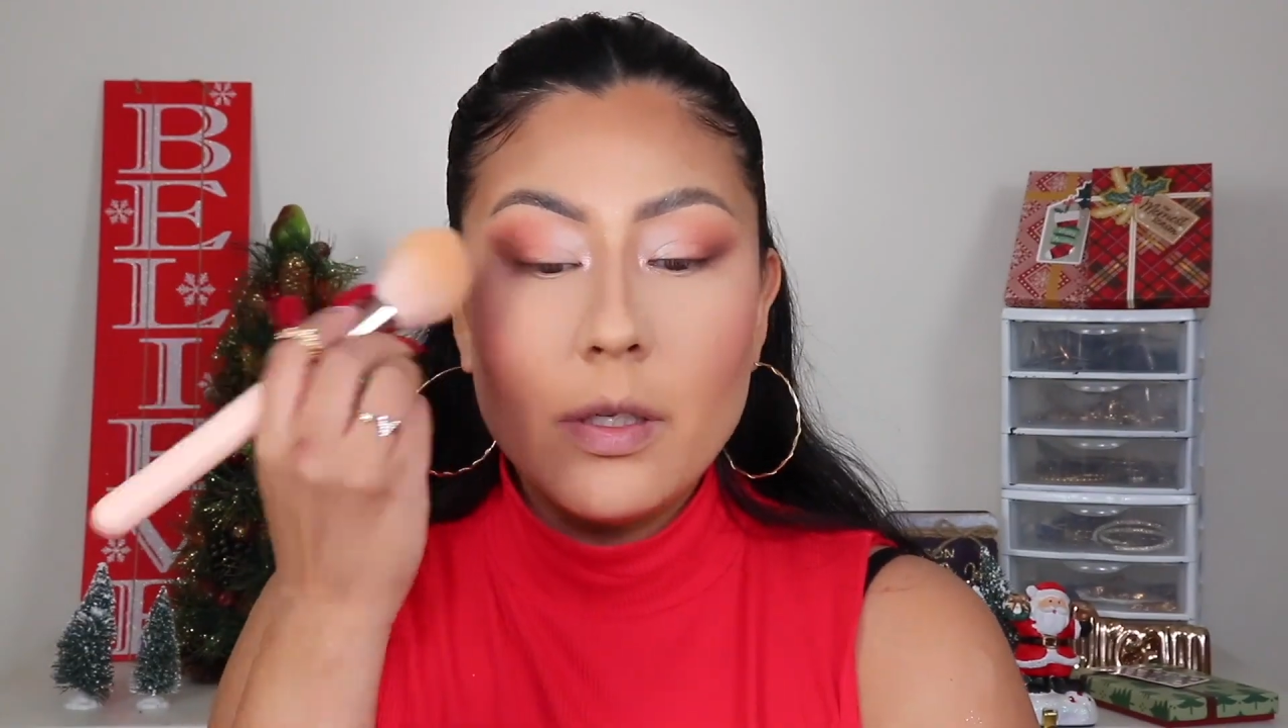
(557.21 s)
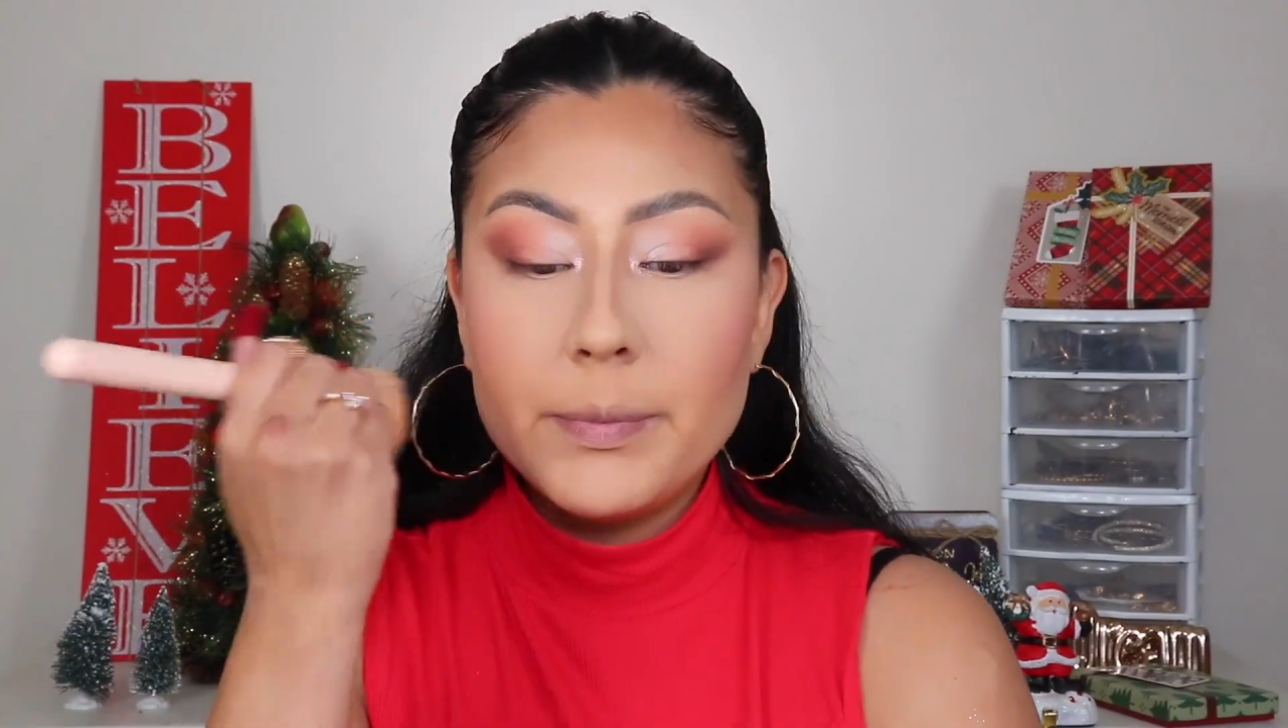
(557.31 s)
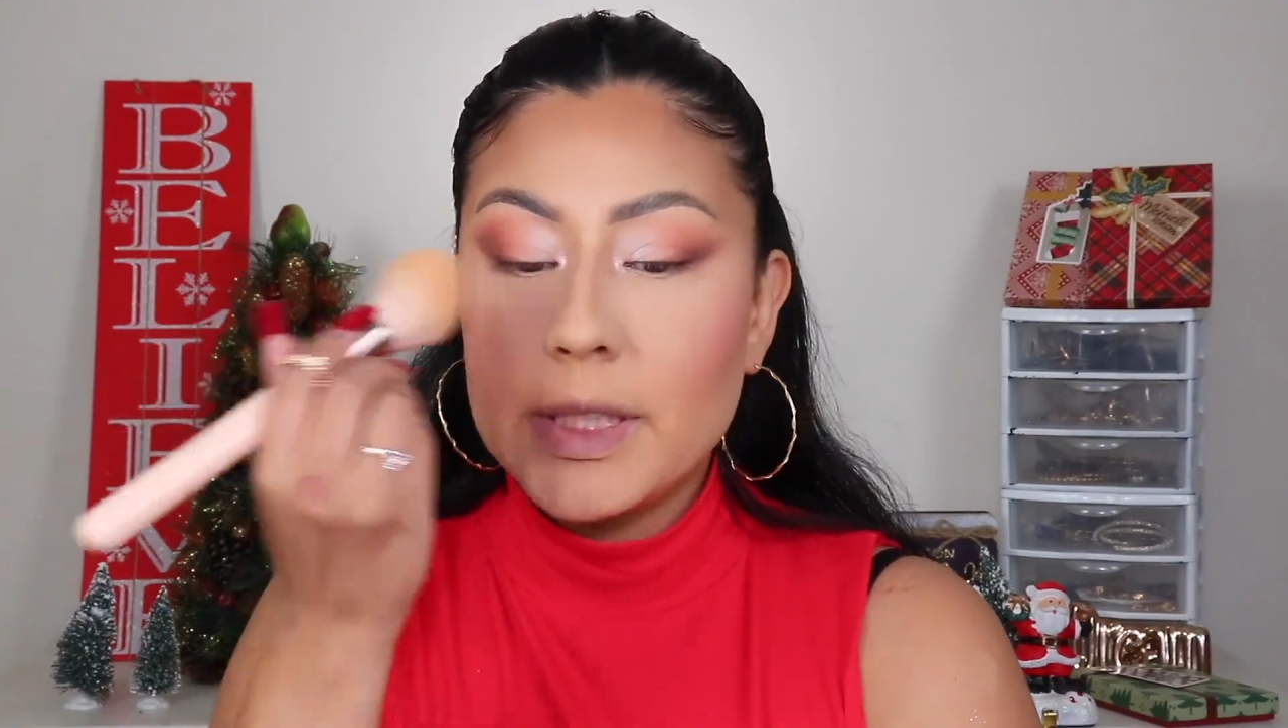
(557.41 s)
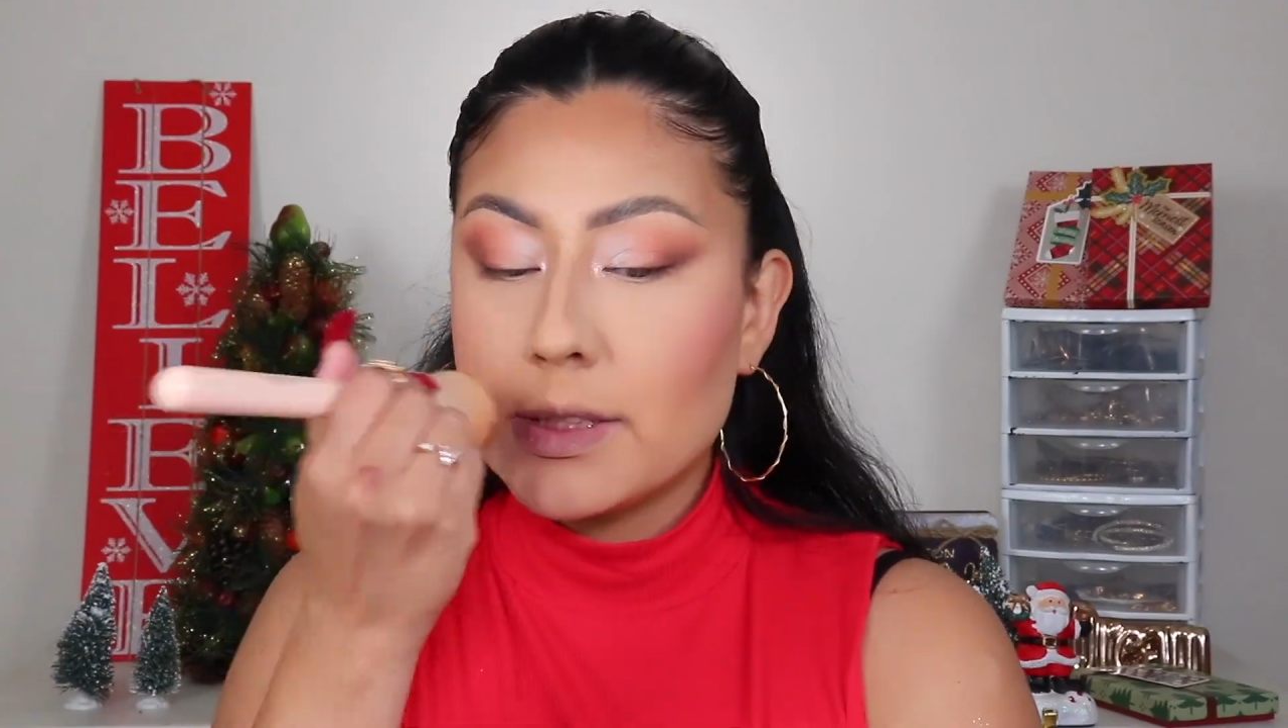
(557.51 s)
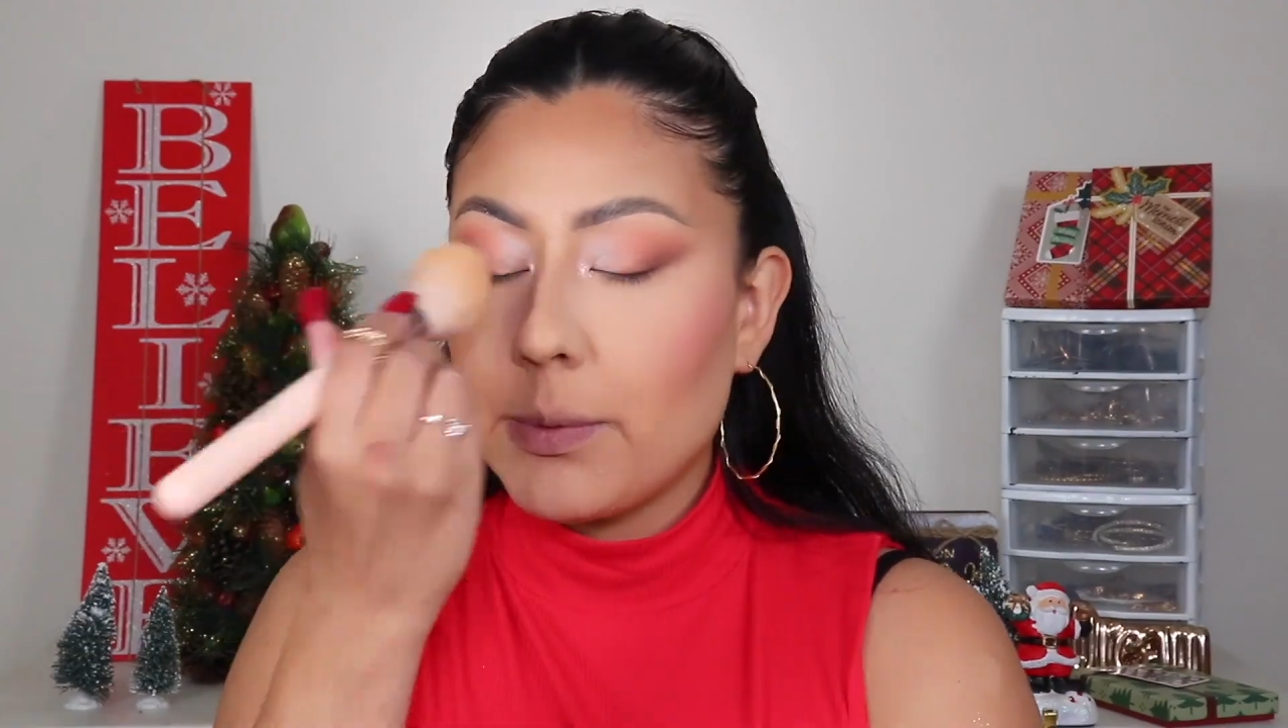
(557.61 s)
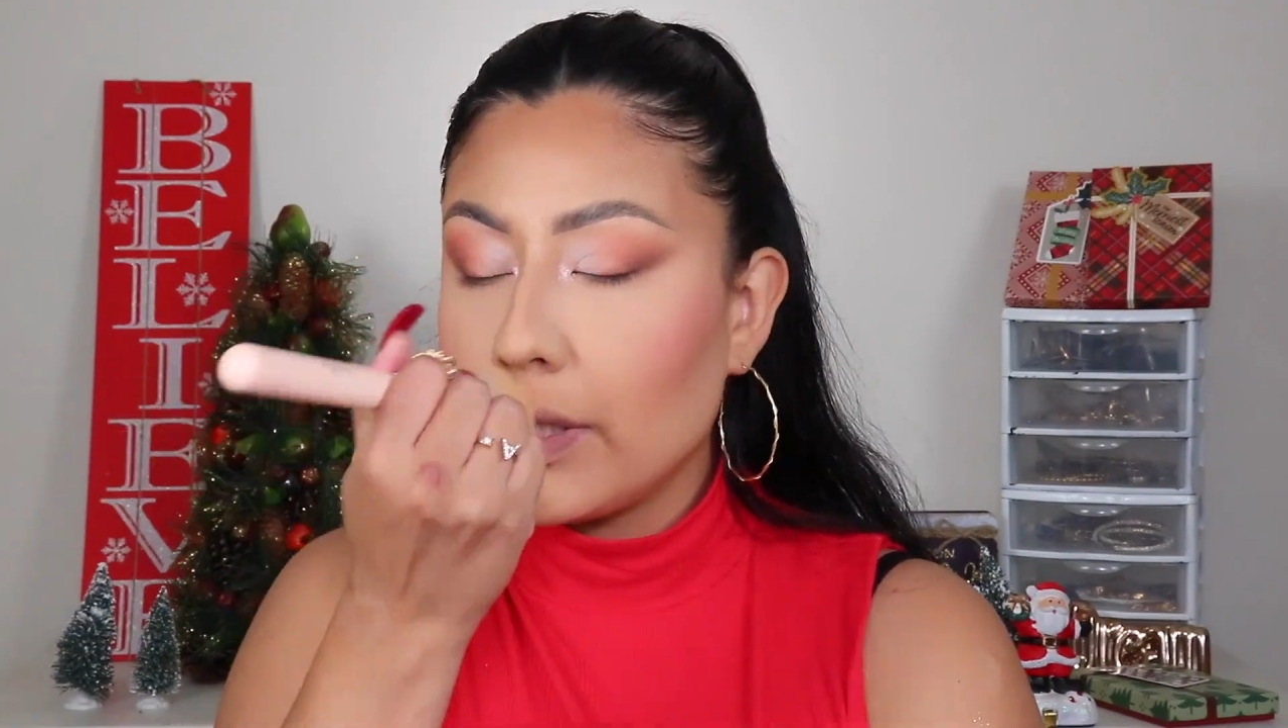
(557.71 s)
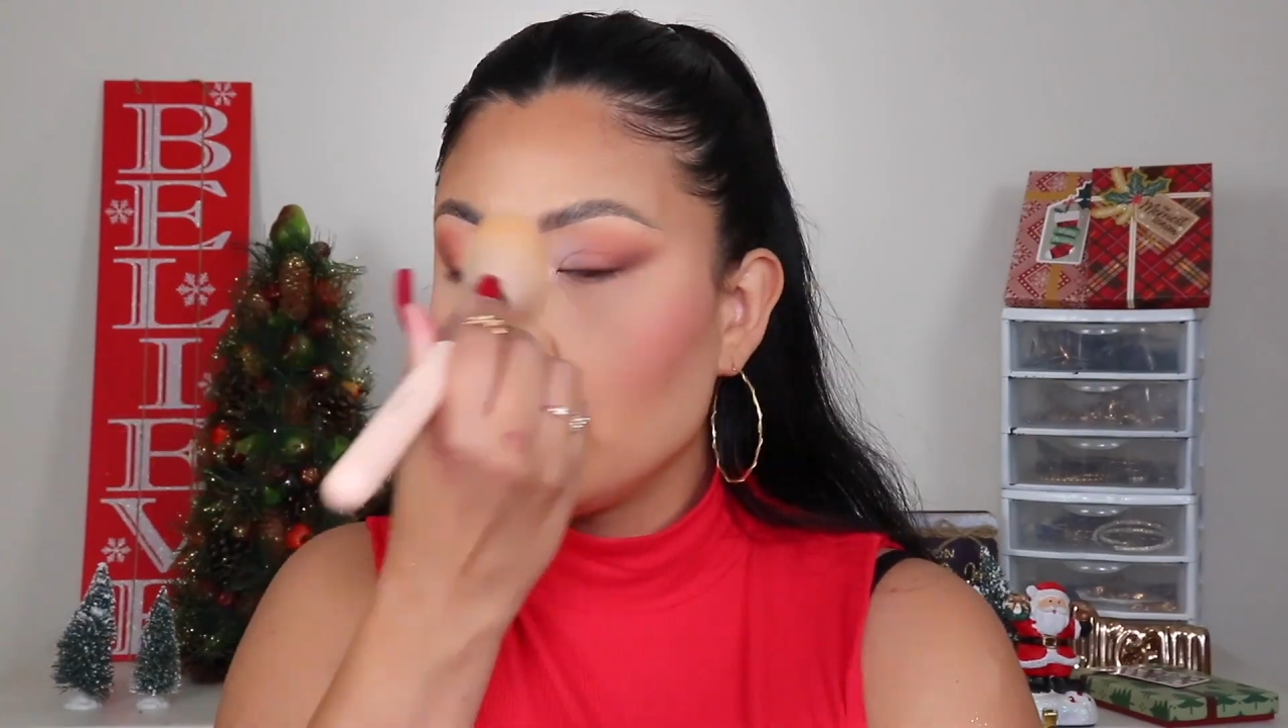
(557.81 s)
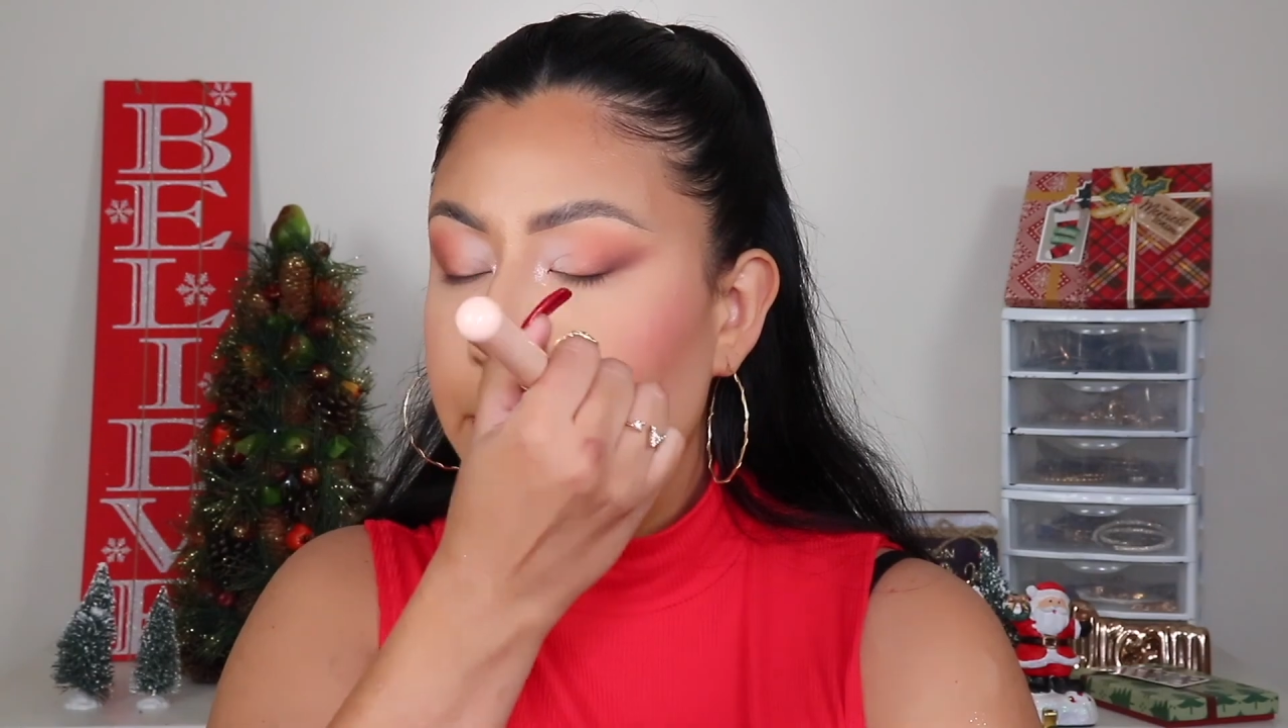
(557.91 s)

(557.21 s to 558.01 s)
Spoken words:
because I wanna